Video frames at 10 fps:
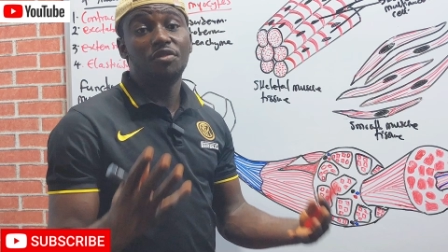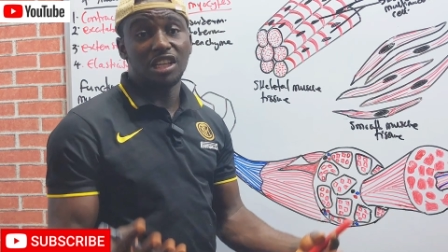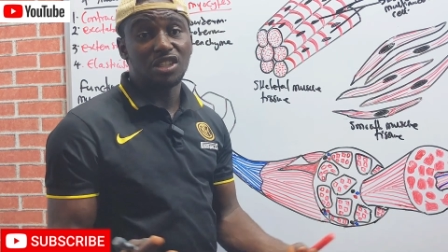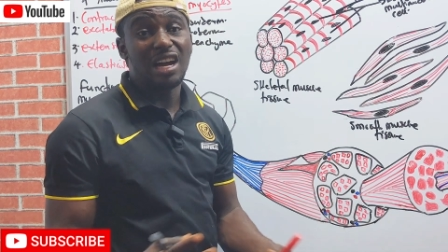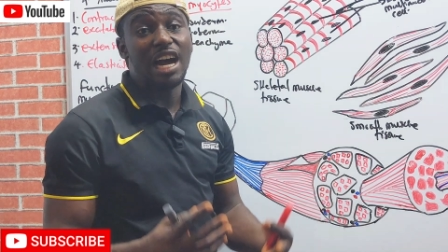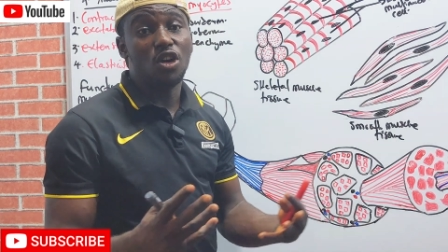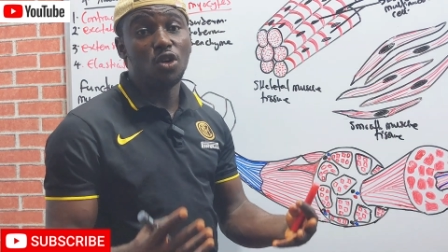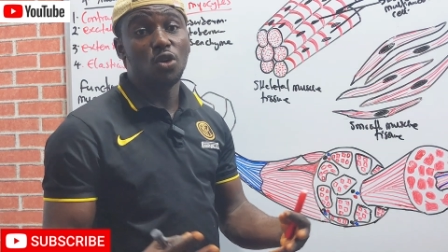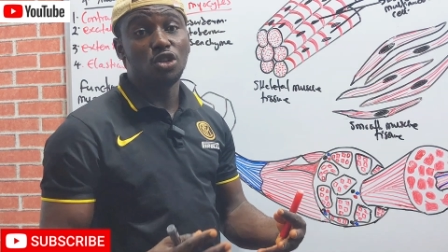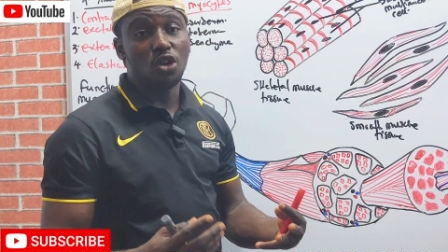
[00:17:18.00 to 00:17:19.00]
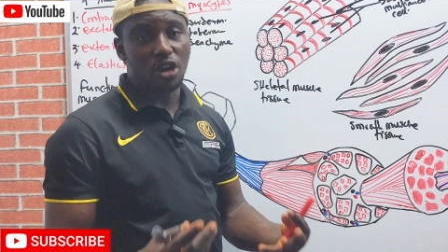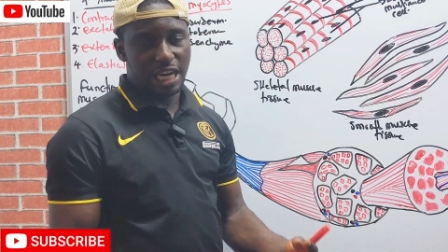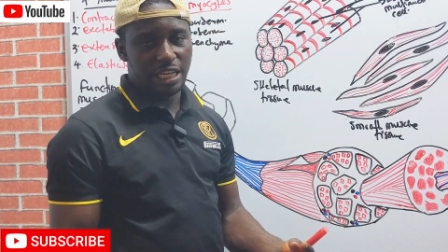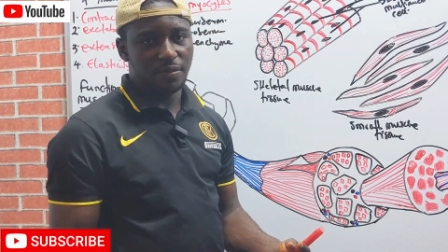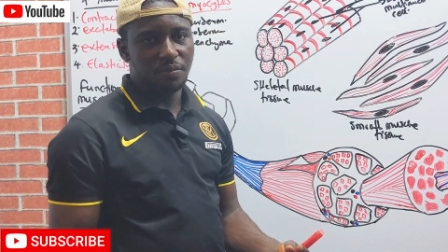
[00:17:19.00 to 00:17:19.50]
vessel and hollowed
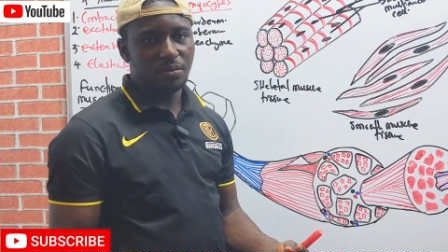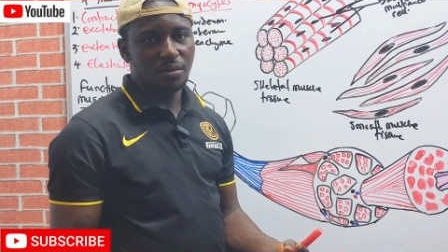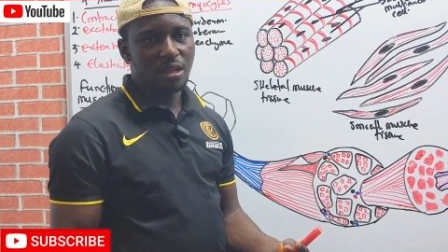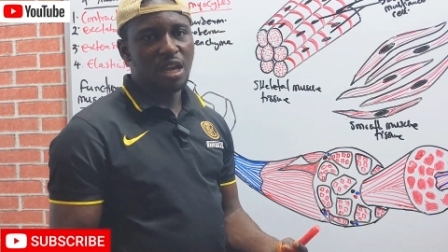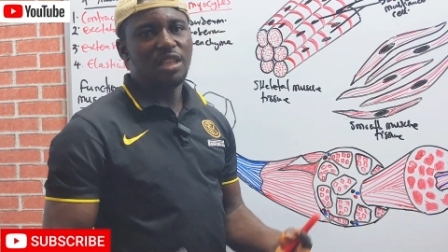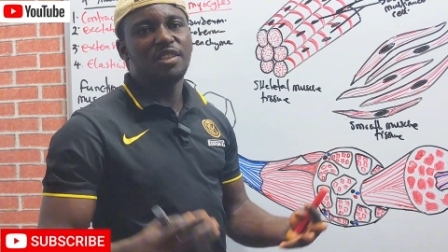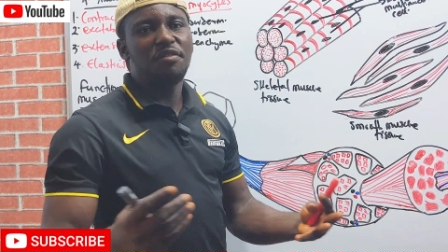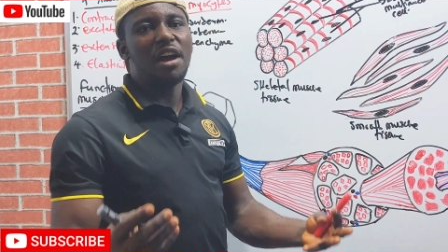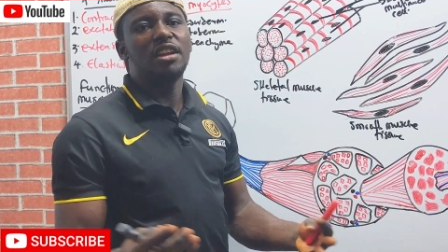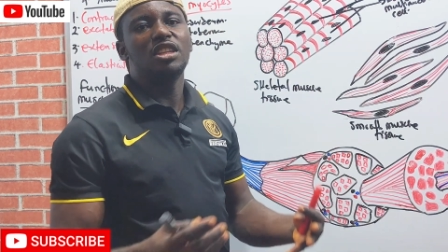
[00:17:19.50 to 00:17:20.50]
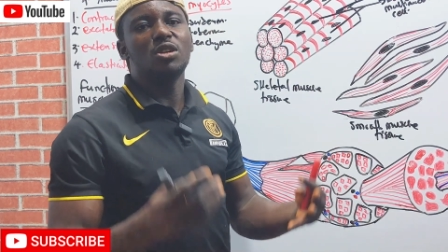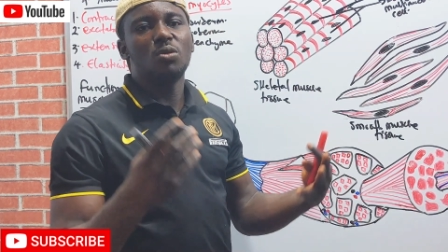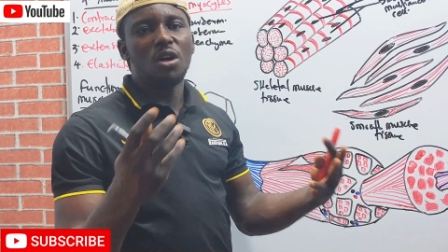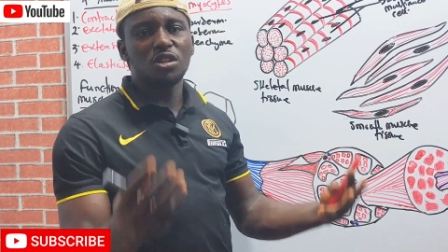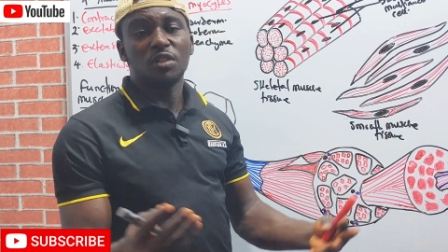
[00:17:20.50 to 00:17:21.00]
organ. It's found in the
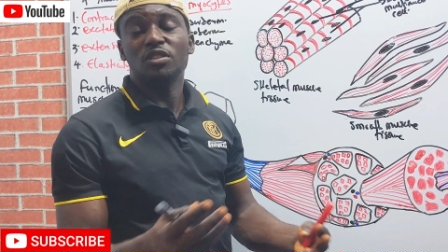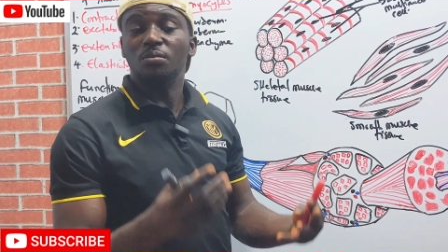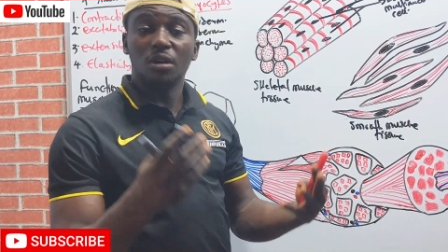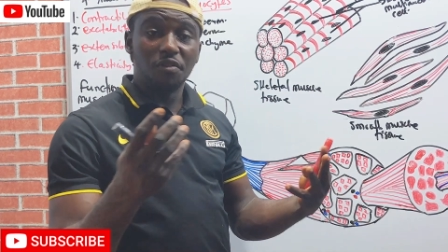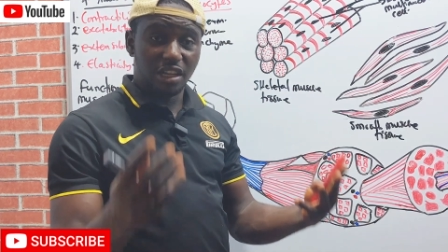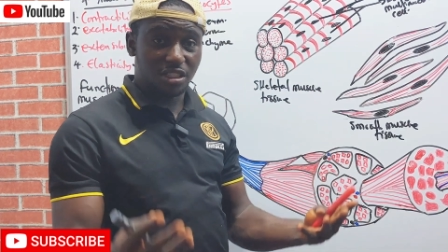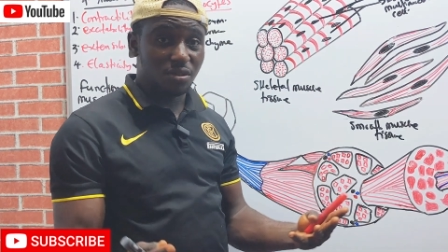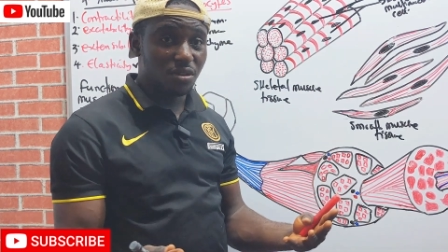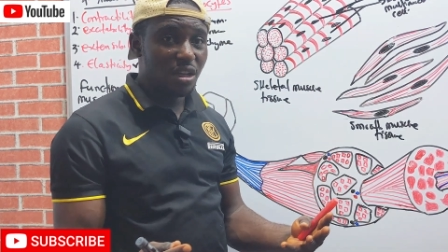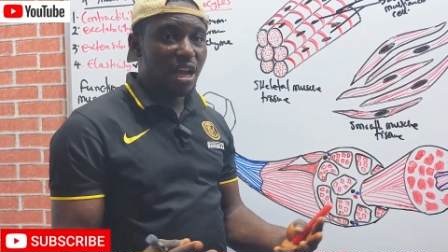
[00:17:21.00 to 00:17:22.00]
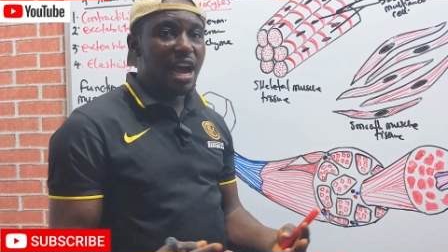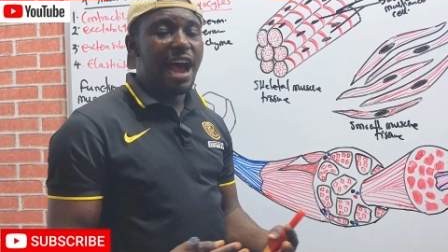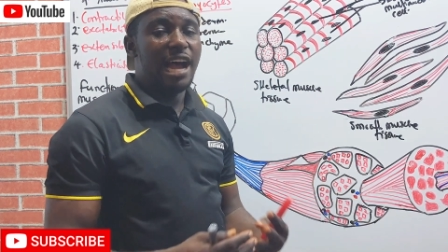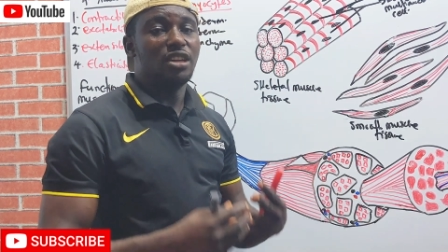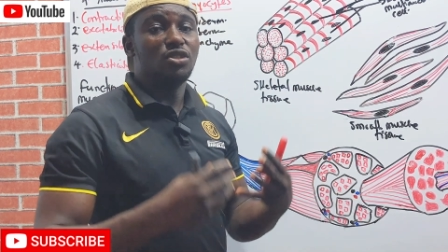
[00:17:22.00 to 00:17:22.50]
walls of the blood vessel
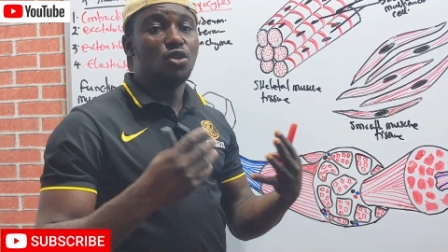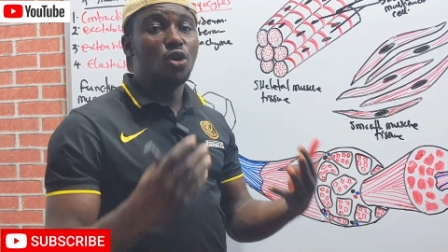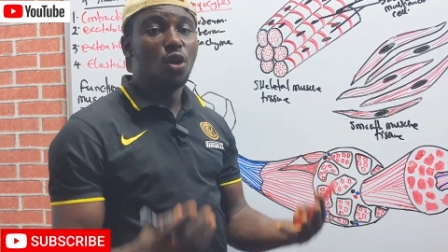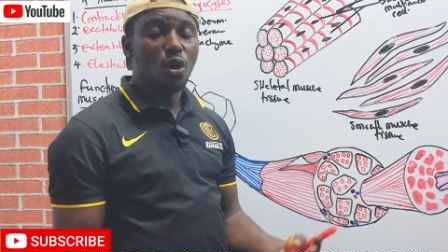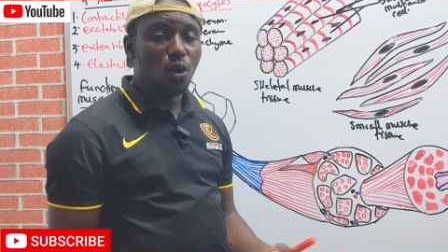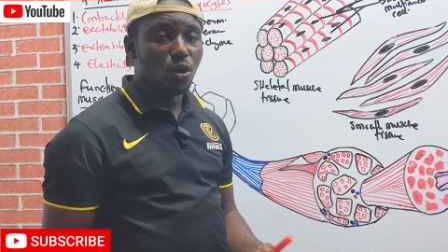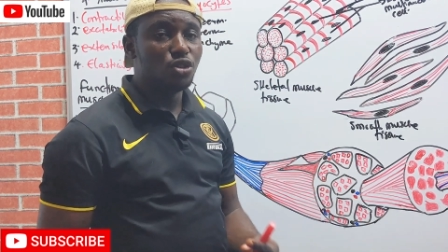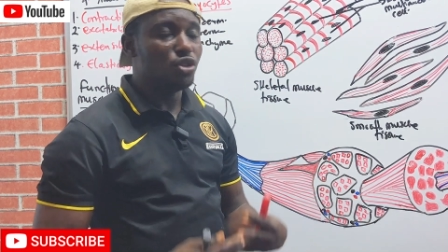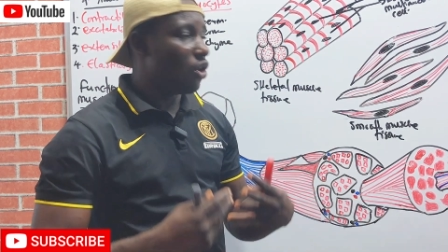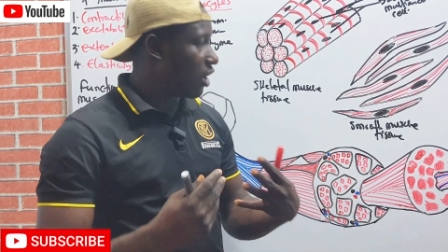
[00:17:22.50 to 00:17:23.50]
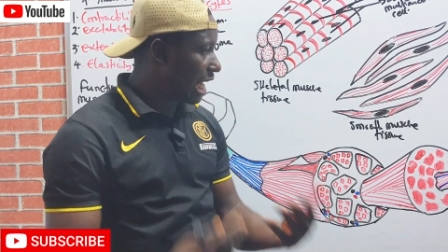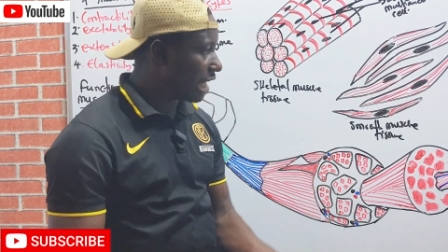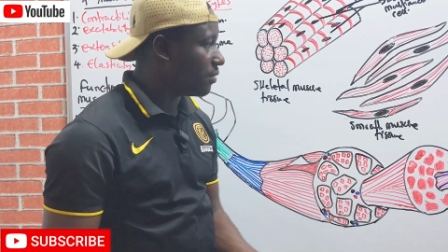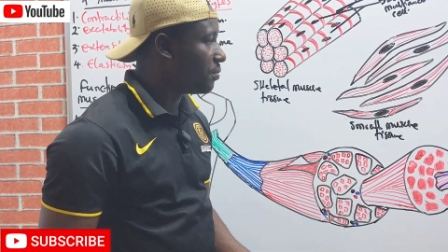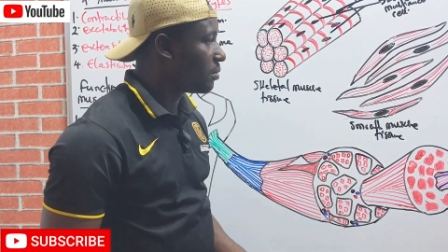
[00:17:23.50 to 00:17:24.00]
and hollowed
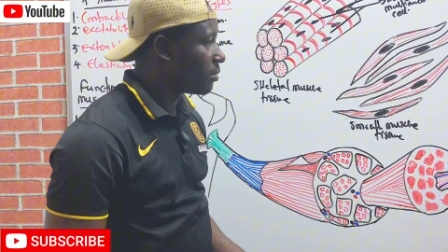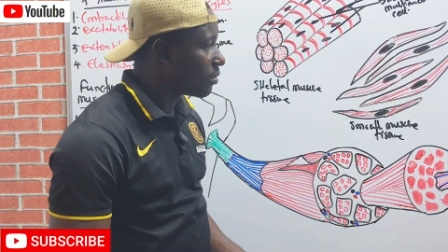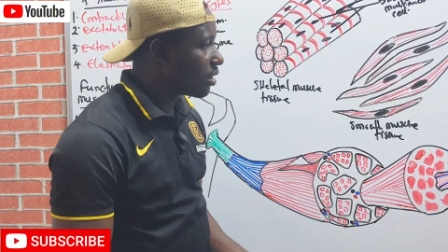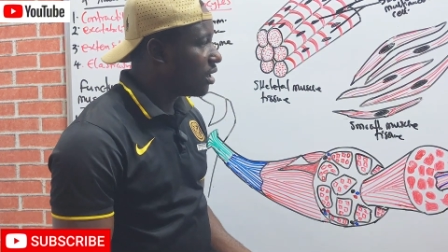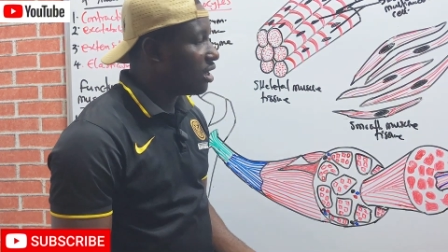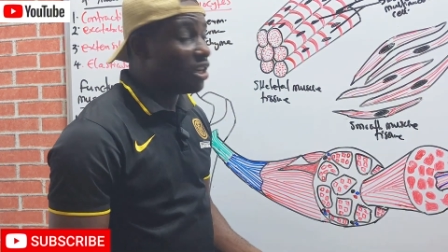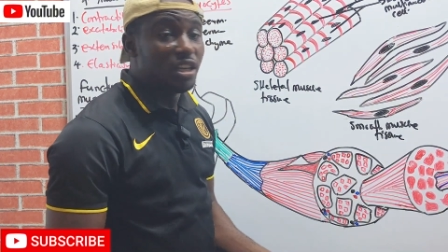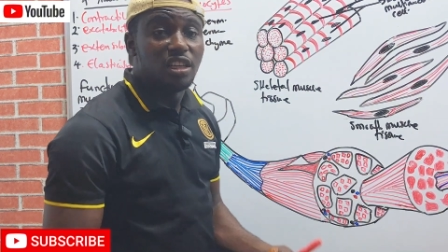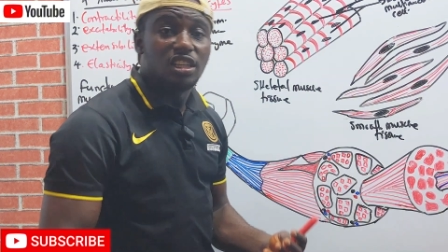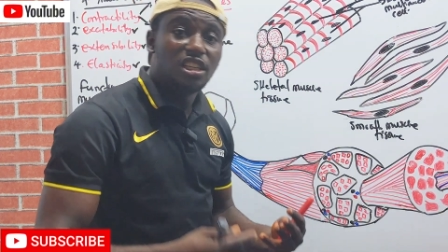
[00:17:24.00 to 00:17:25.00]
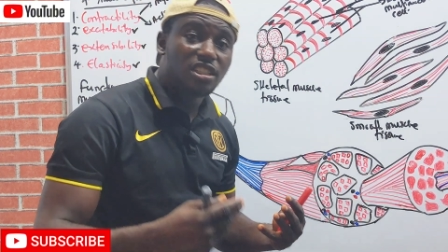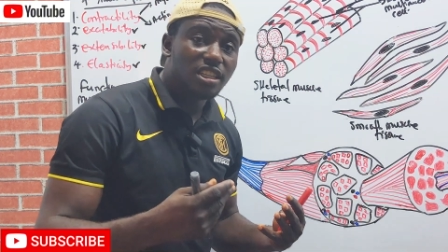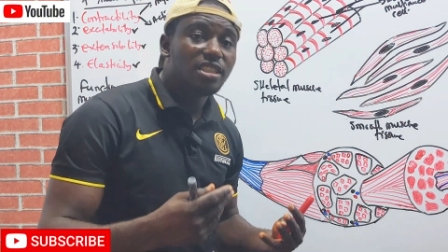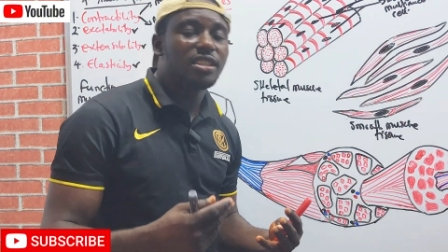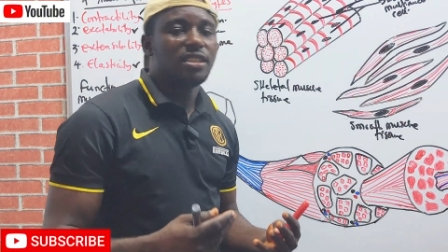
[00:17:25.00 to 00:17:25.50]
organ. It
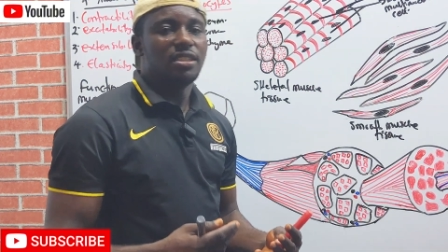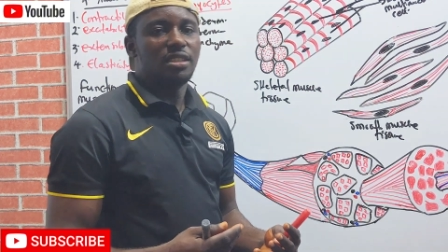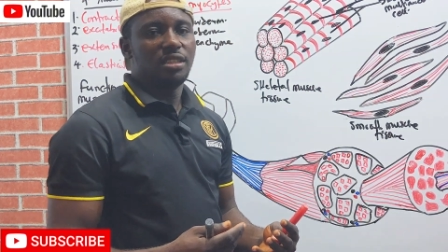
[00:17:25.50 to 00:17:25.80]
is